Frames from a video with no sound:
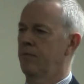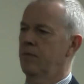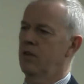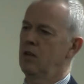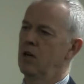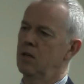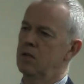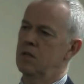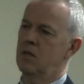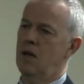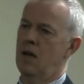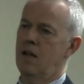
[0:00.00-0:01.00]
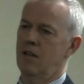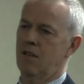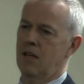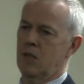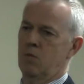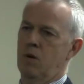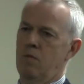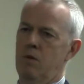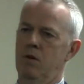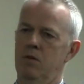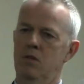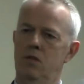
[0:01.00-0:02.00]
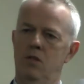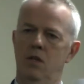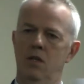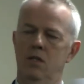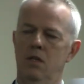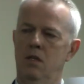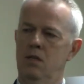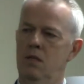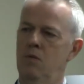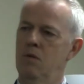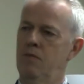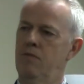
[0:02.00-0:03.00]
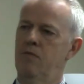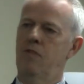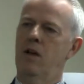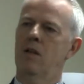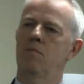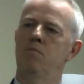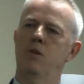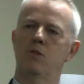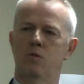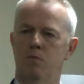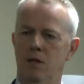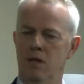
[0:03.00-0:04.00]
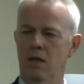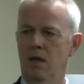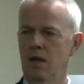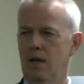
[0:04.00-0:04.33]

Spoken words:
Not to say that's what we want in Jersey, because that would fail miserably.